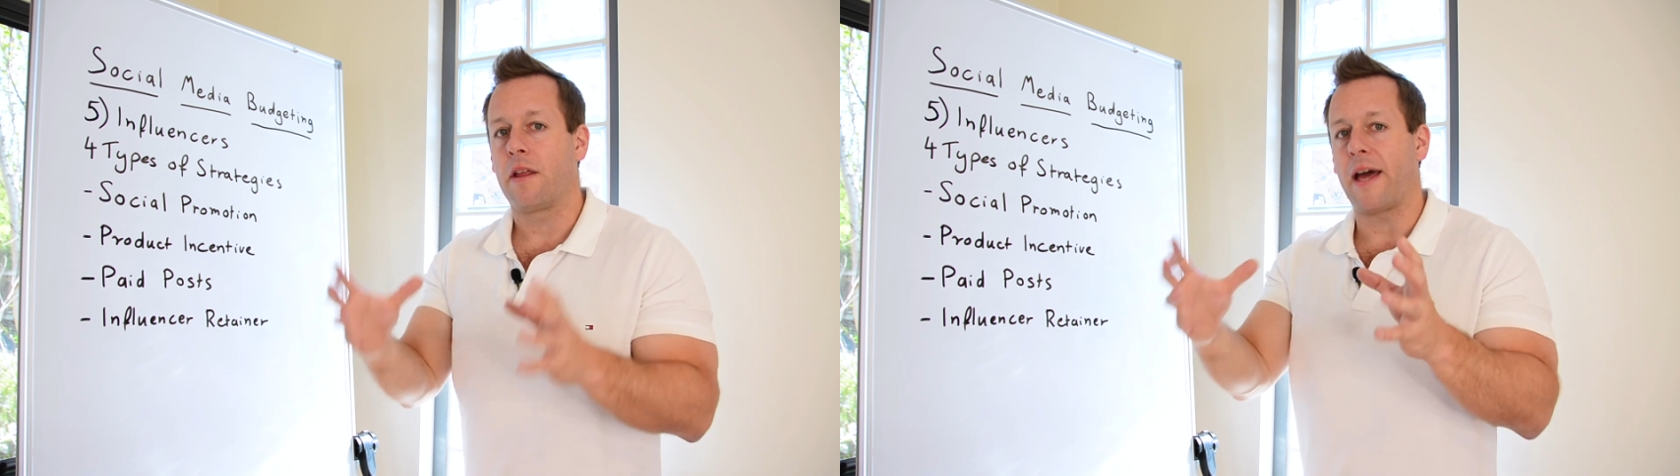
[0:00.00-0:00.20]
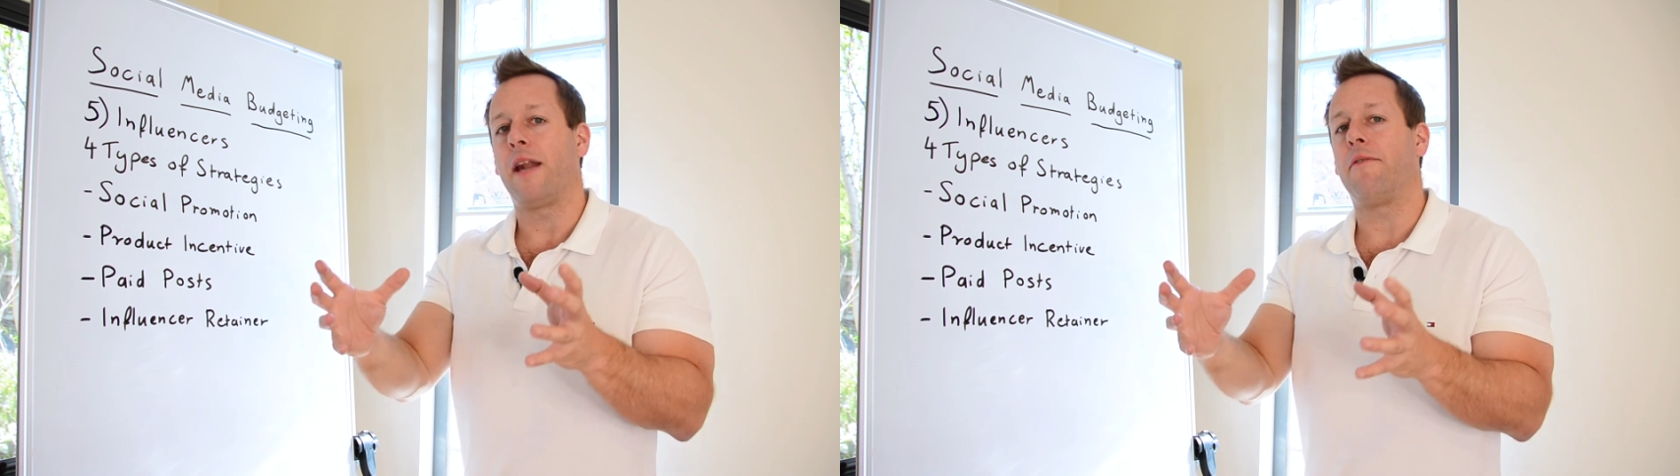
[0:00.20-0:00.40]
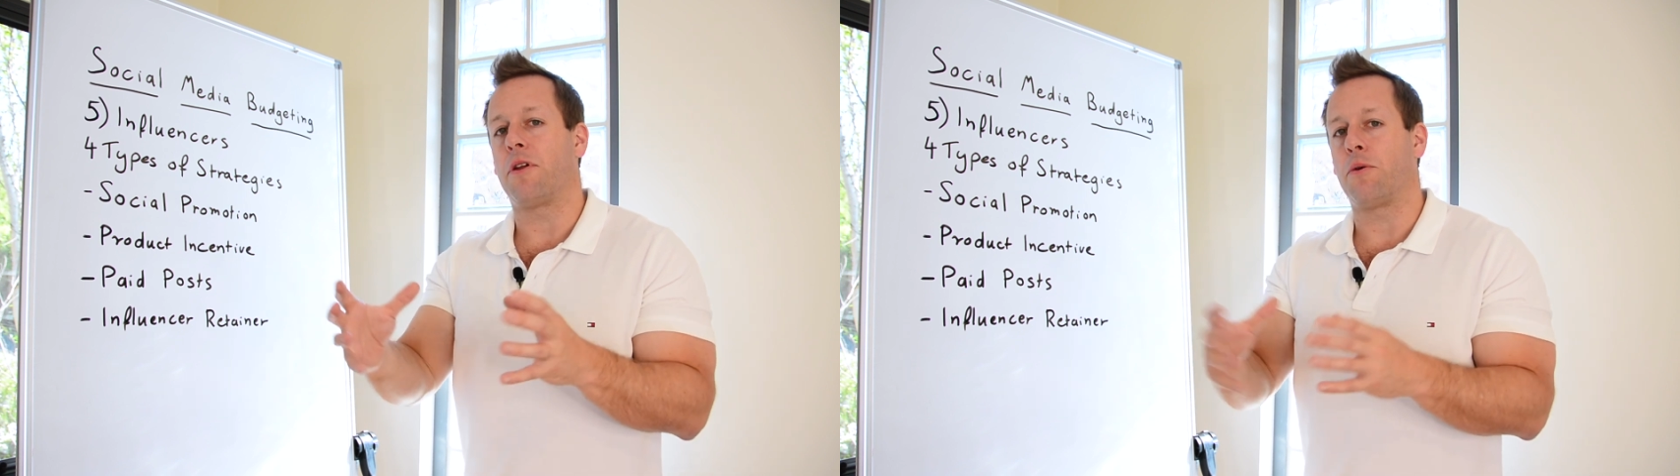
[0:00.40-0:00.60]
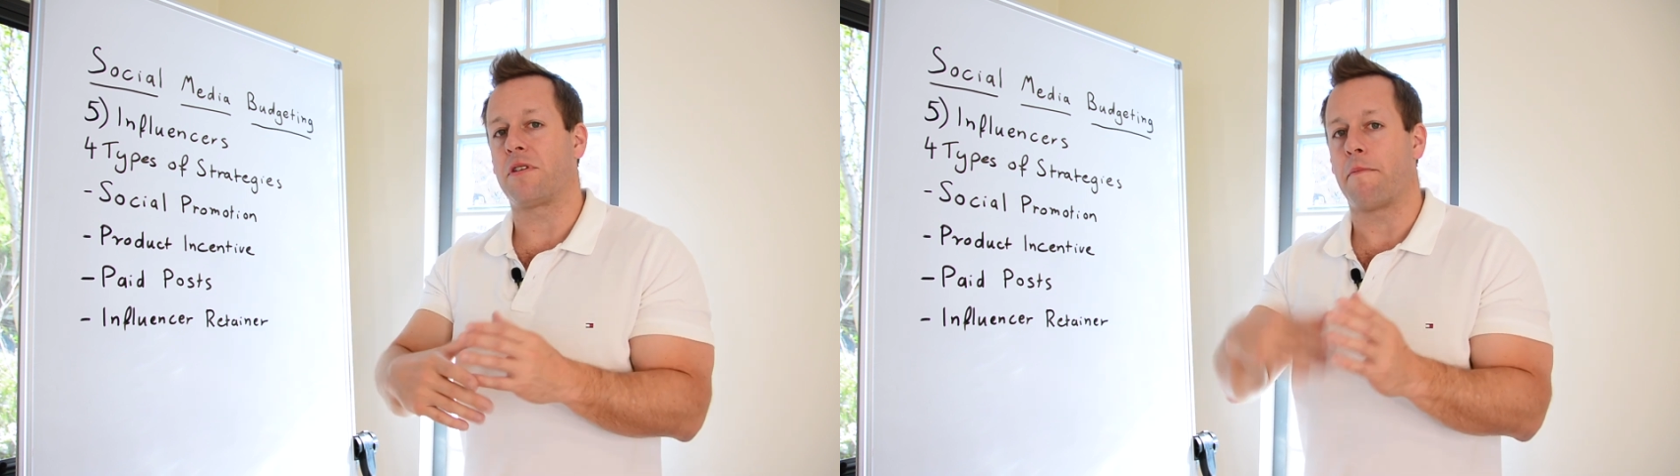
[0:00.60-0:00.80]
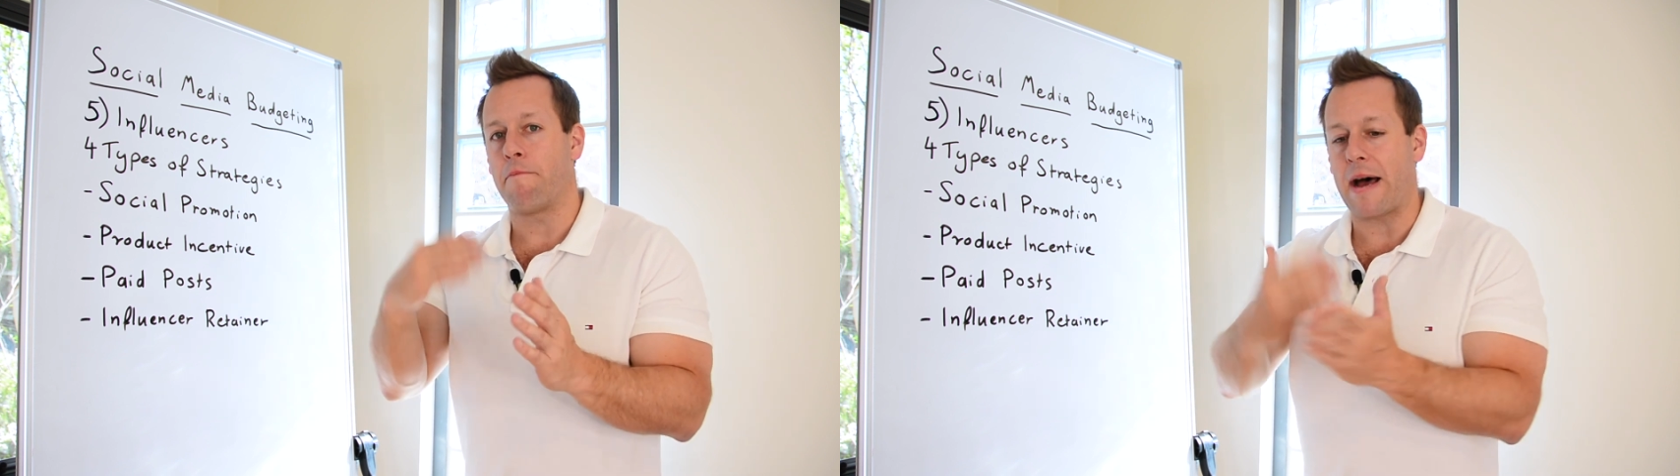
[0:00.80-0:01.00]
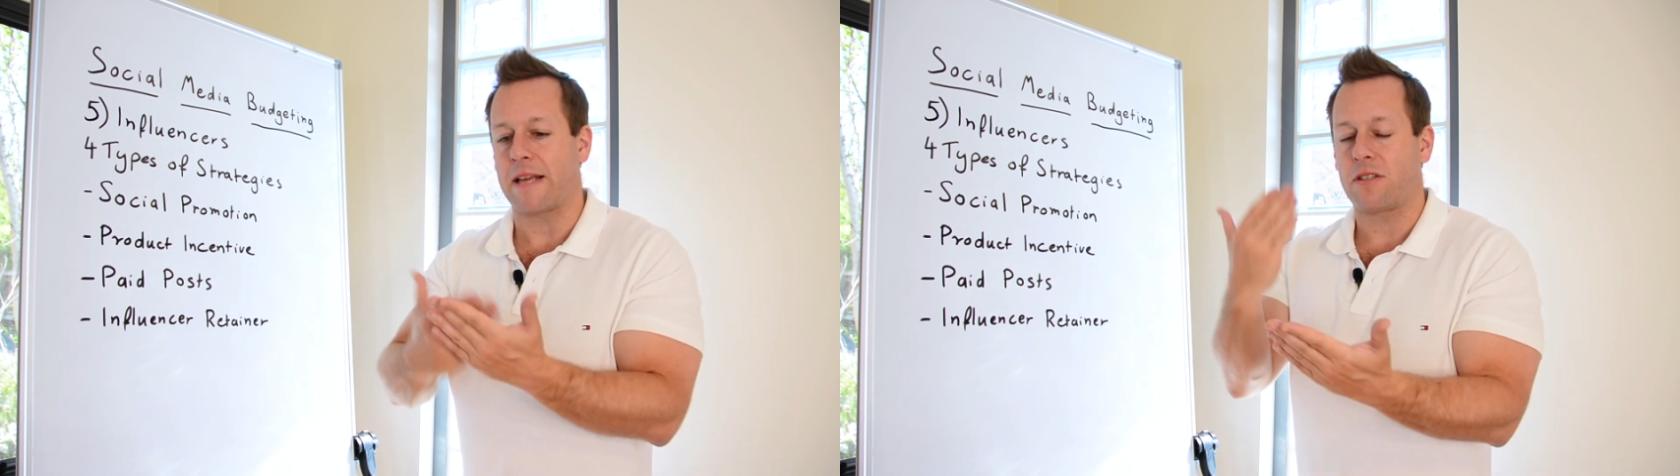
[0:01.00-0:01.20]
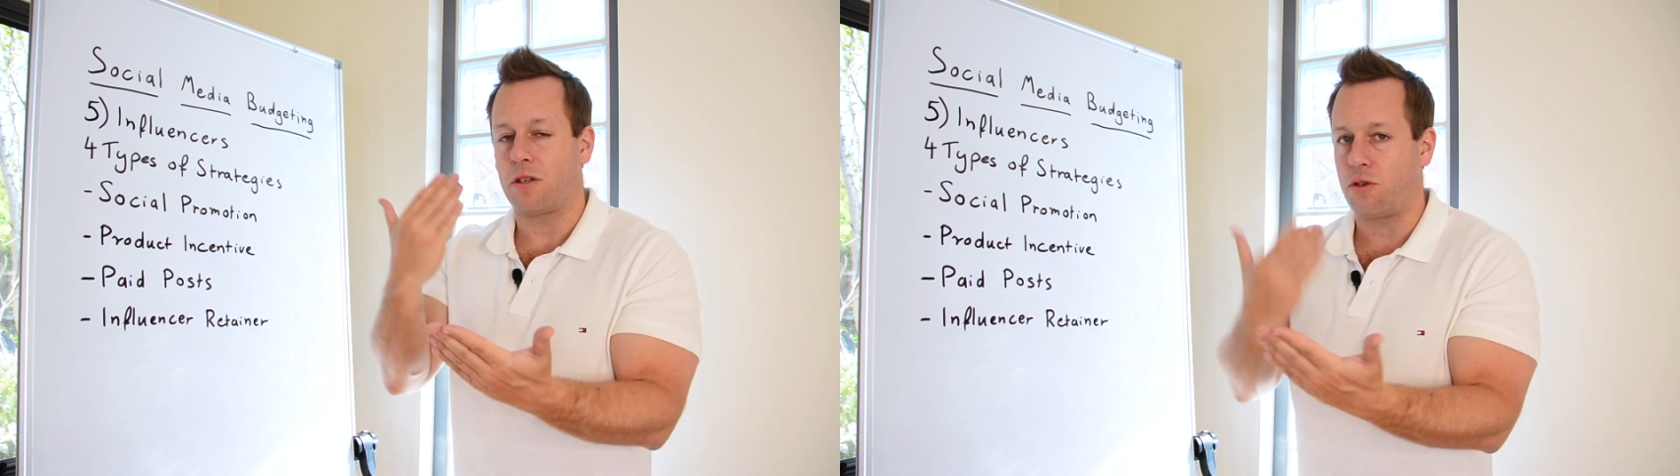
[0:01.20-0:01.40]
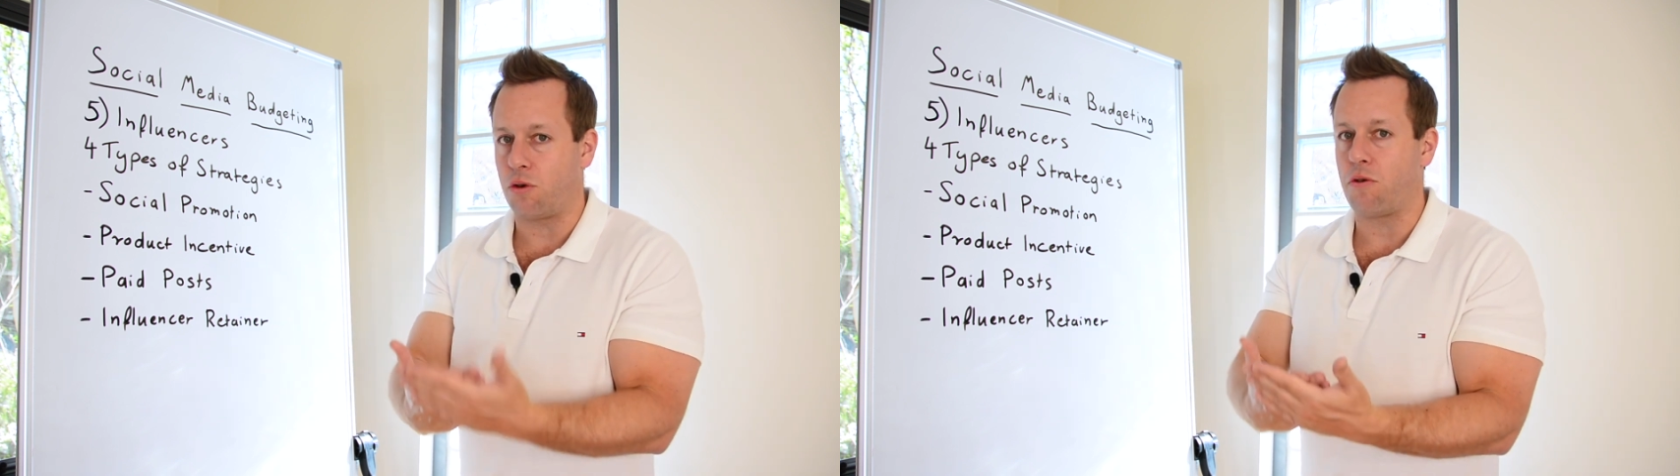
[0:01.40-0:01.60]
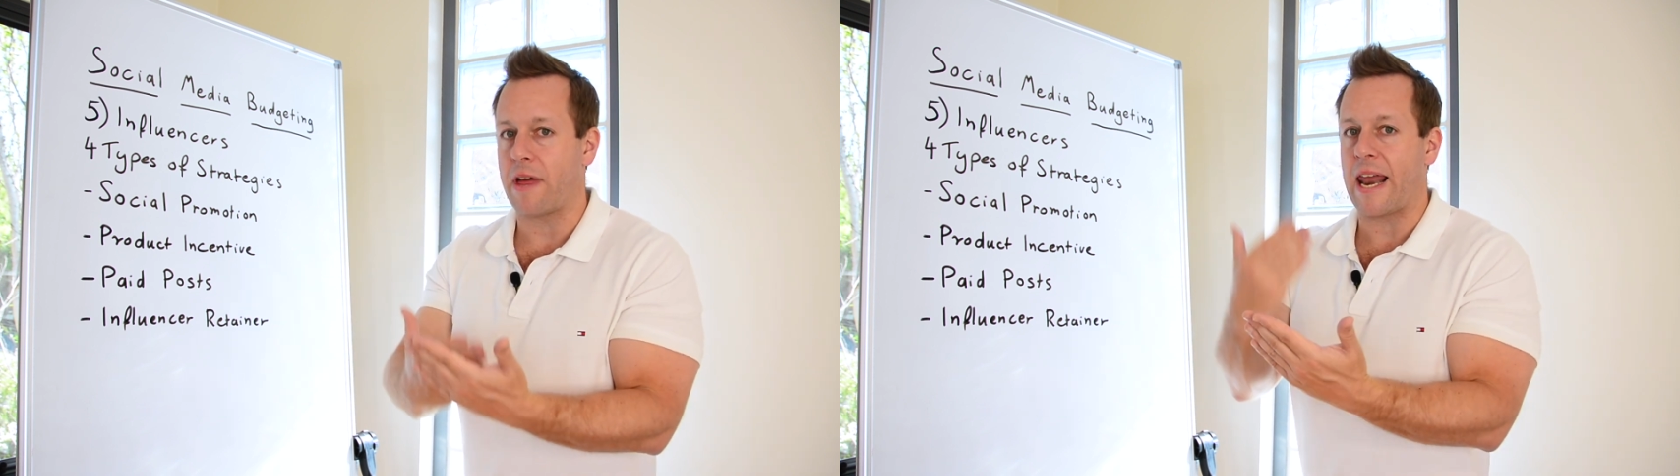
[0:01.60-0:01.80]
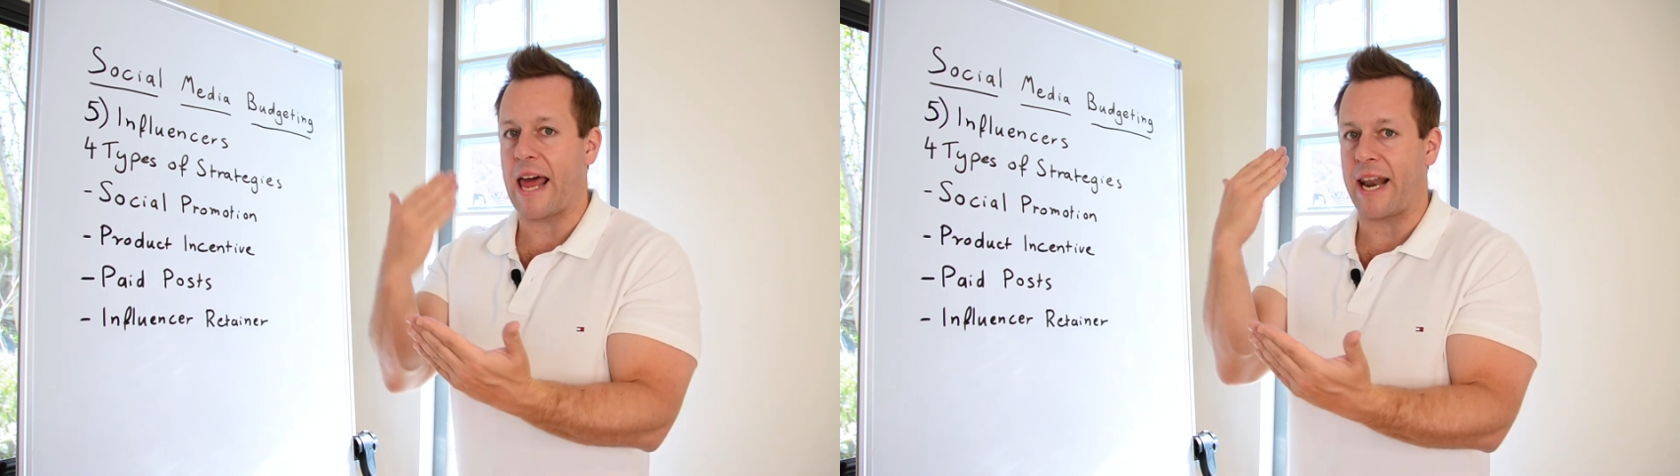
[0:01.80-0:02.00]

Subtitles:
that influencer must do that